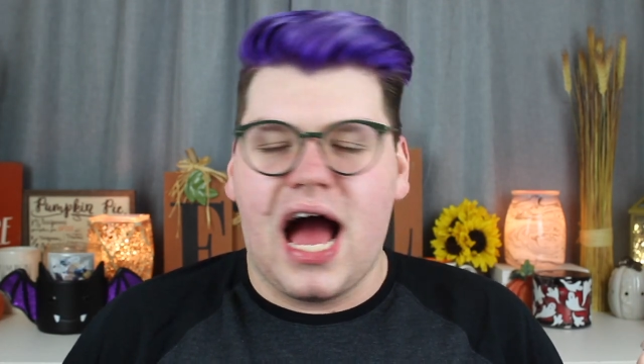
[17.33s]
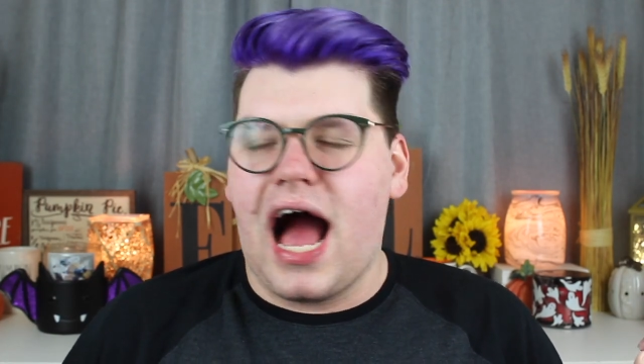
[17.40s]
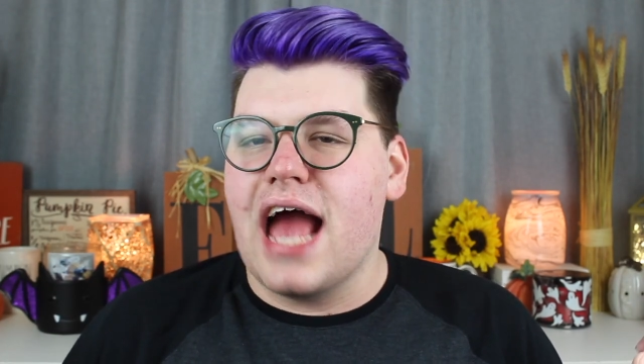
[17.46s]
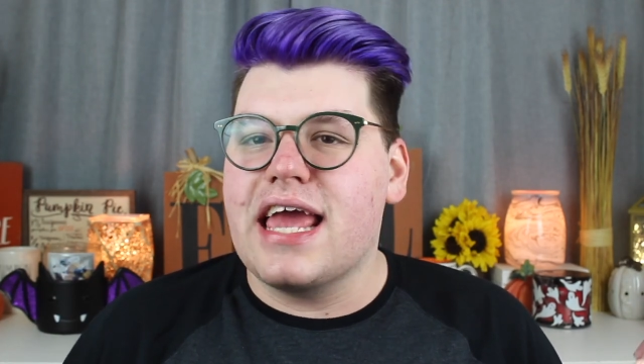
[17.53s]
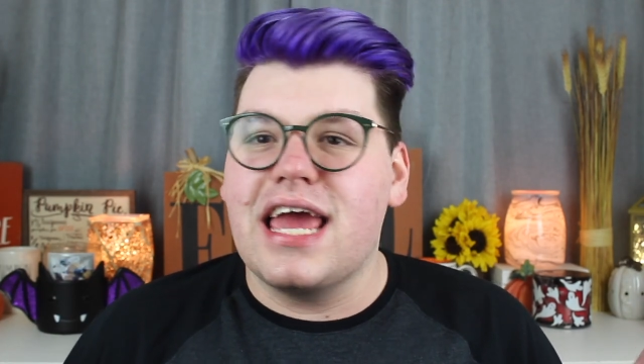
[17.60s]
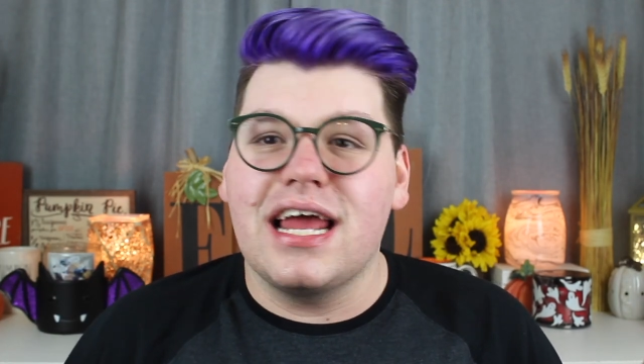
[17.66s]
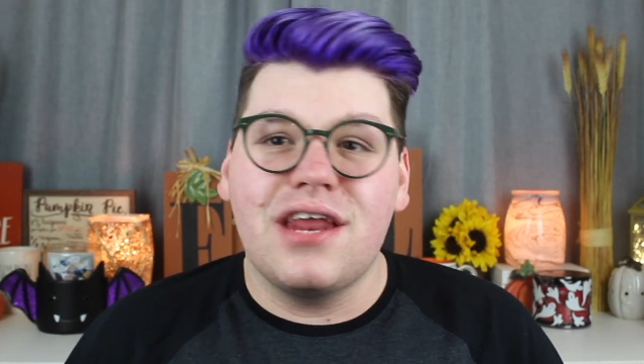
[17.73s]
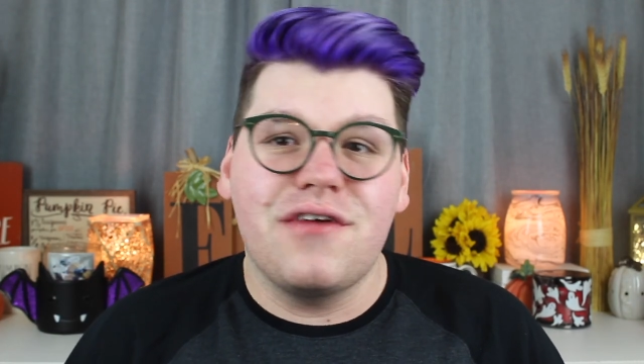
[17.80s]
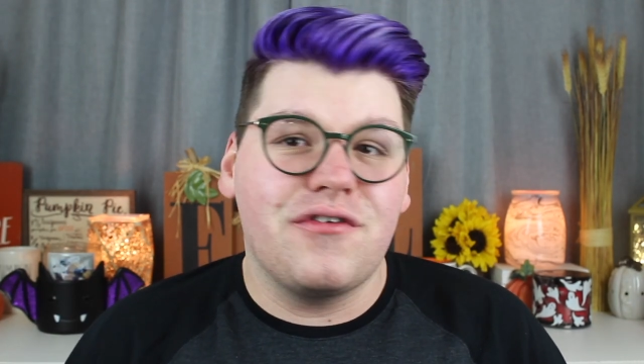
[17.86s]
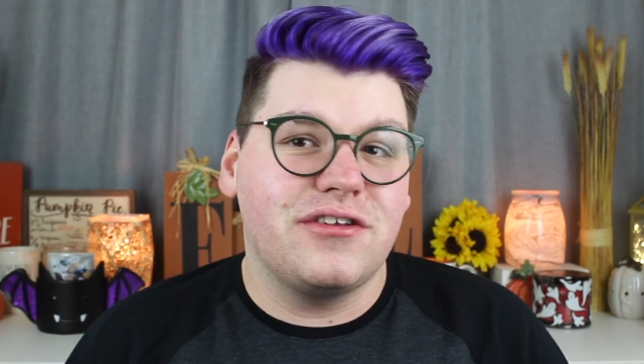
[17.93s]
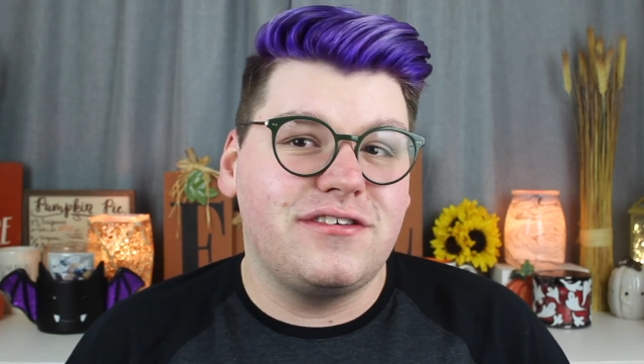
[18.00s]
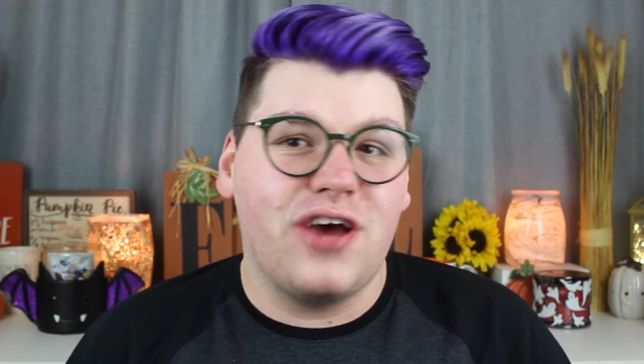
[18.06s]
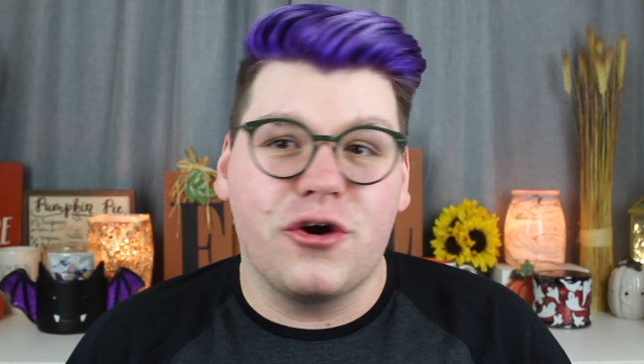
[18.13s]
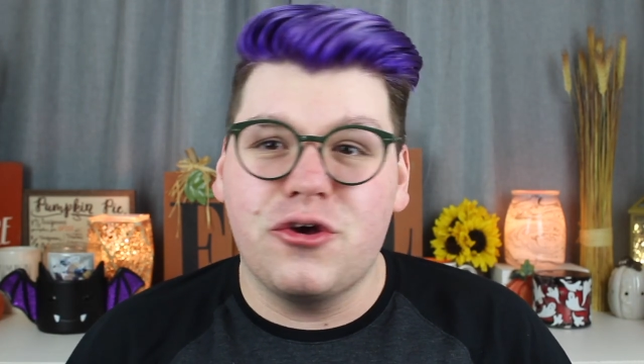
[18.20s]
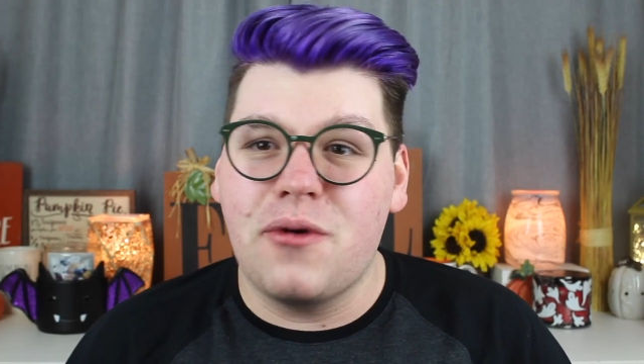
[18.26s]
I can't
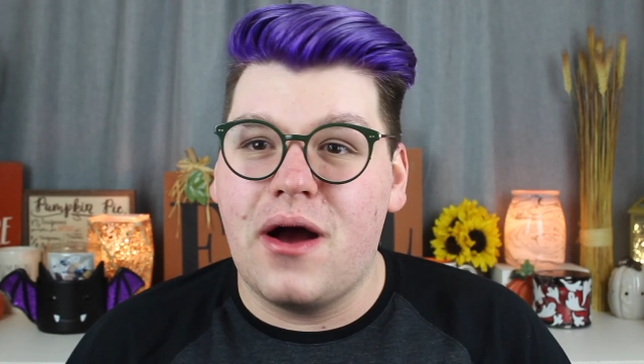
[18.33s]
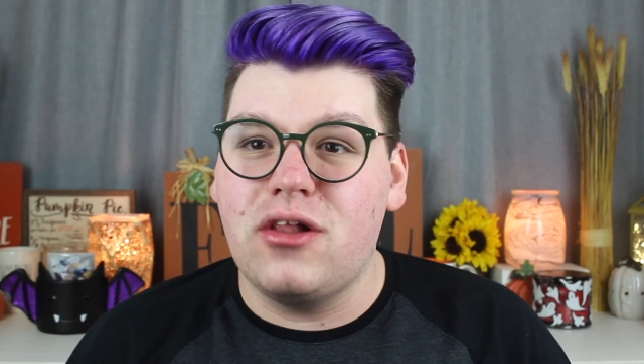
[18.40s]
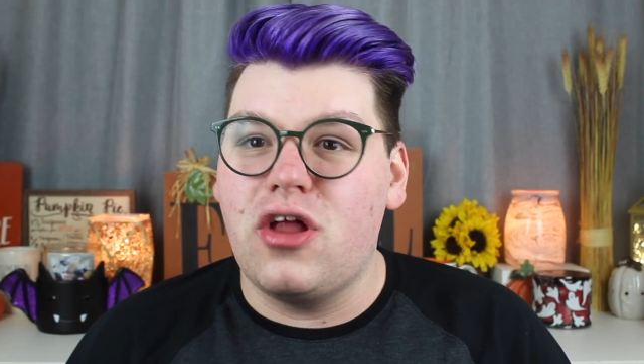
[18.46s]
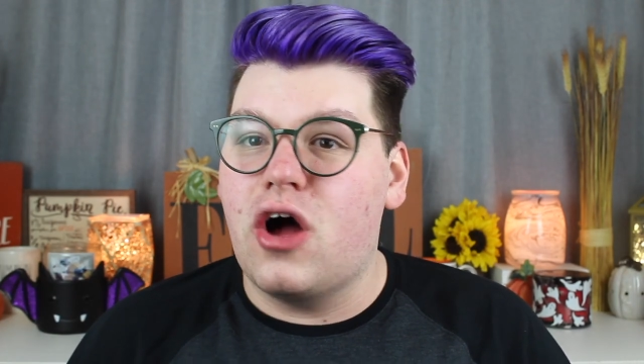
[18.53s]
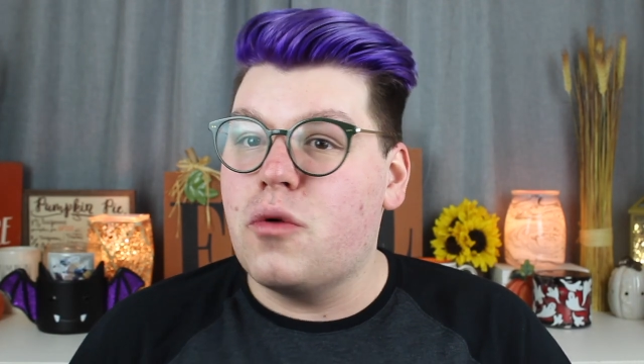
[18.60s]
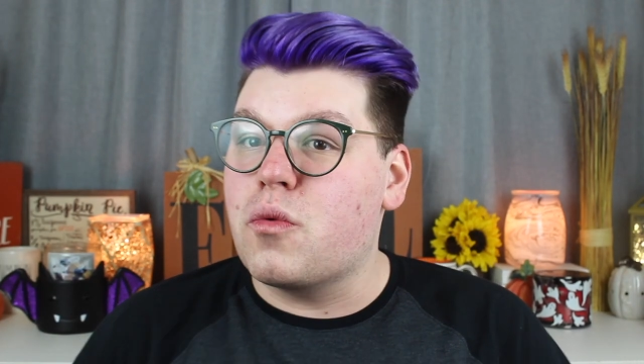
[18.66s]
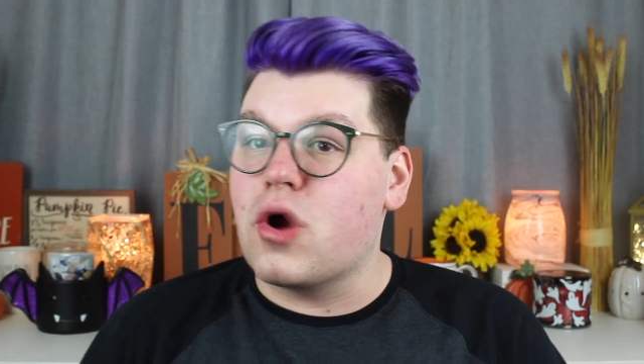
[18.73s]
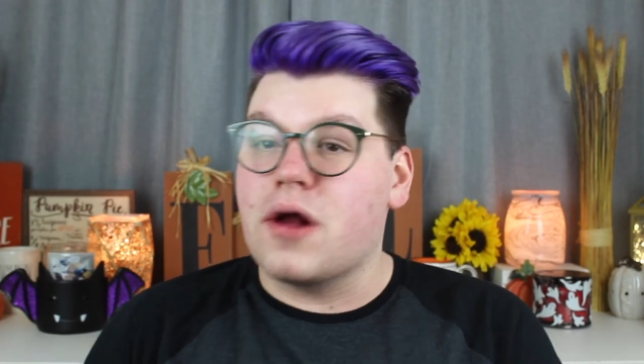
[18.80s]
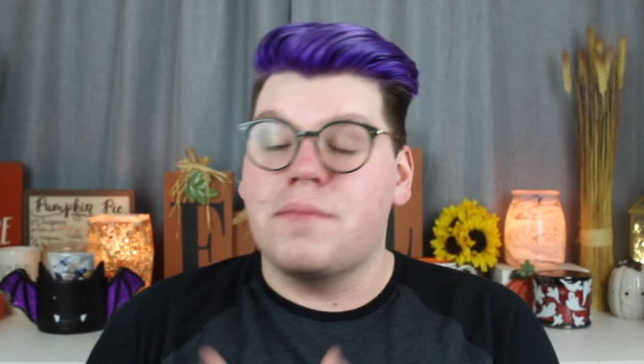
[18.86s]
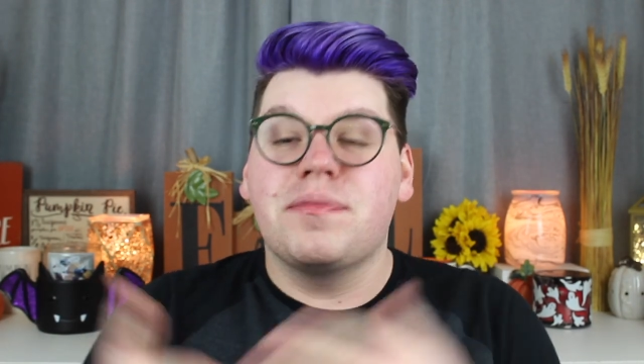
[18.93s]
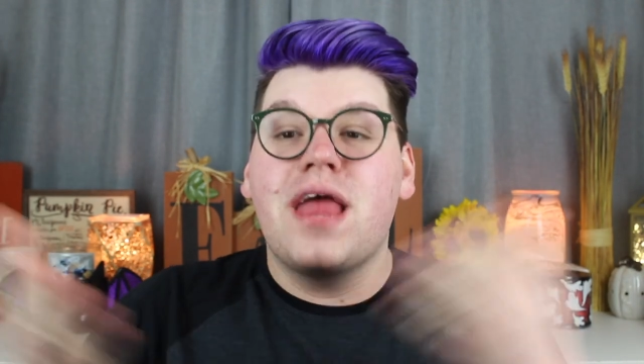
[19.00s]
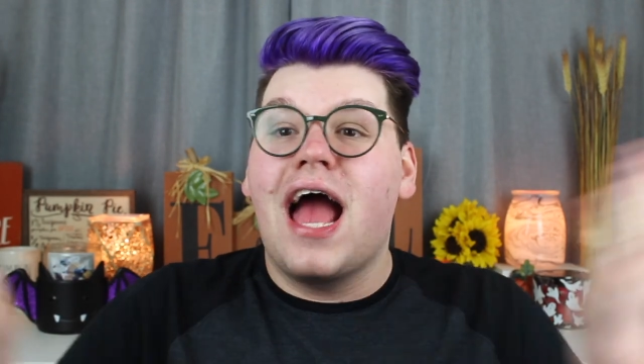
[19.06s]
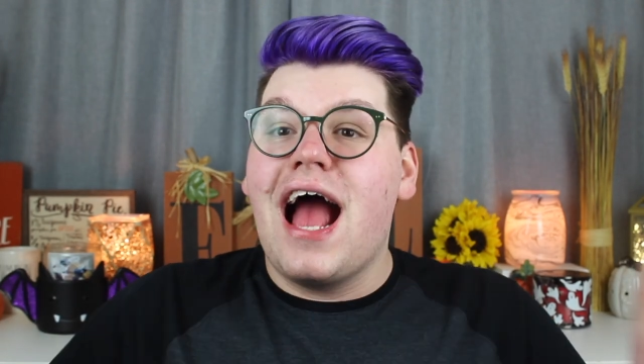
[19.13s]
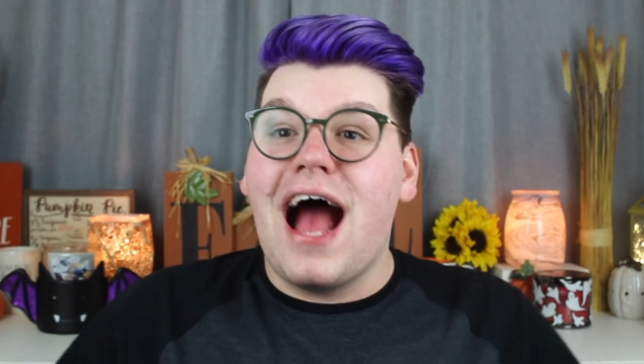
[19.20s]
even tell you how long, where